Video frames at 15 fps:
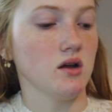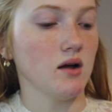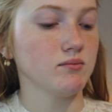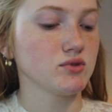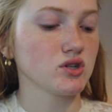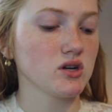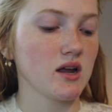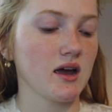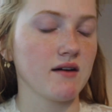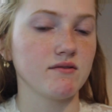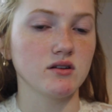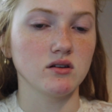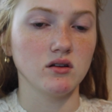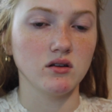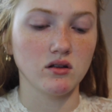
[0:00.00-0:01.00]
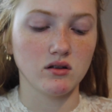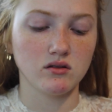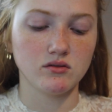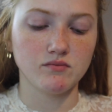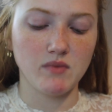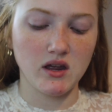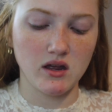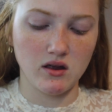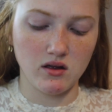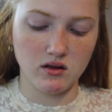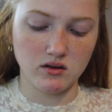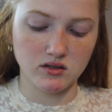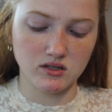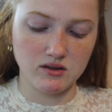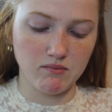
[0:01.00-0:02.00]
I'm just gonna make it
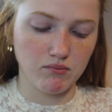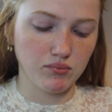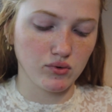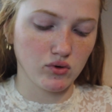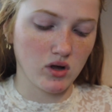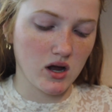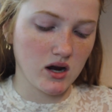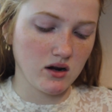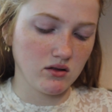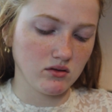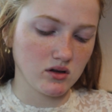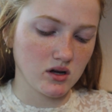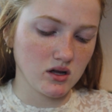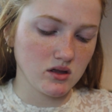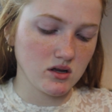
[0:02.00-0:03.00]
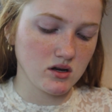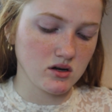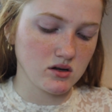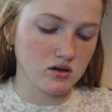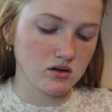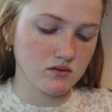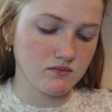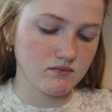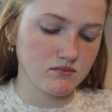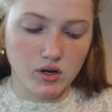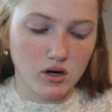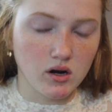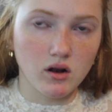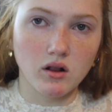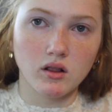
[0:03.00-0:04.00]
a simple kind of look, I think.
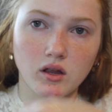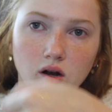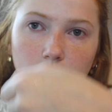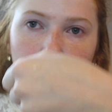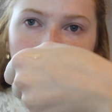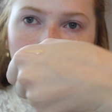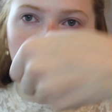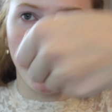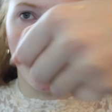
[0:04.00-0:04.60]
Put it a little bit